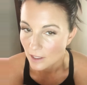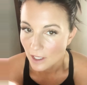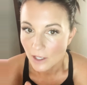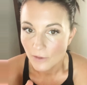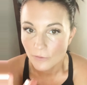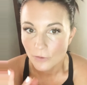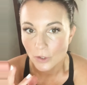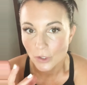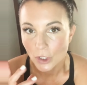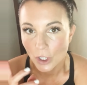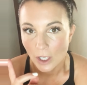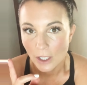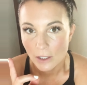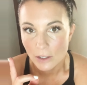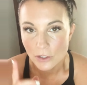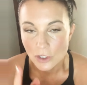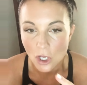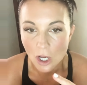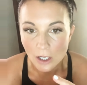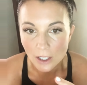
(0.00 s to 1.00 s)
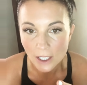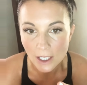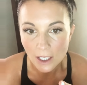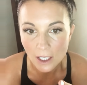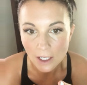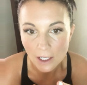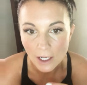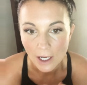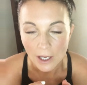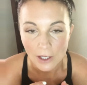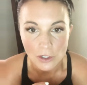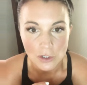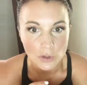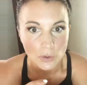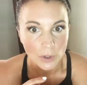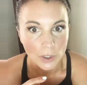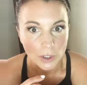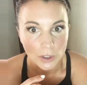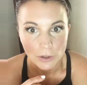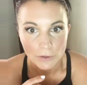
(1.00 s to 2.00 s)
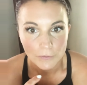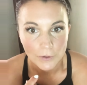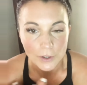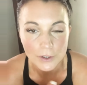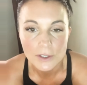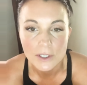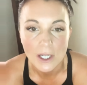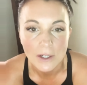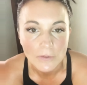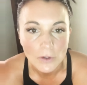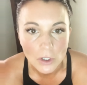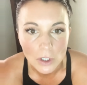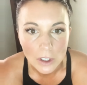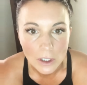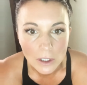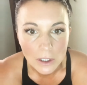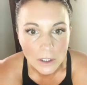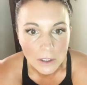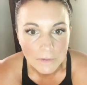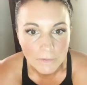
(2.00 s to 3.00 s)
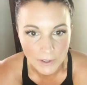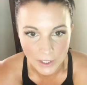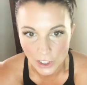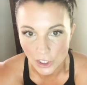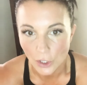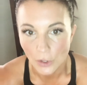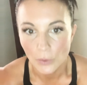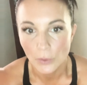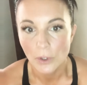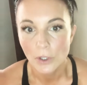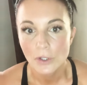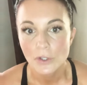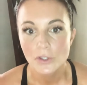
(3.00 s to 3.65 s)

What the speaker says: if you're not talking and doing your first ever video.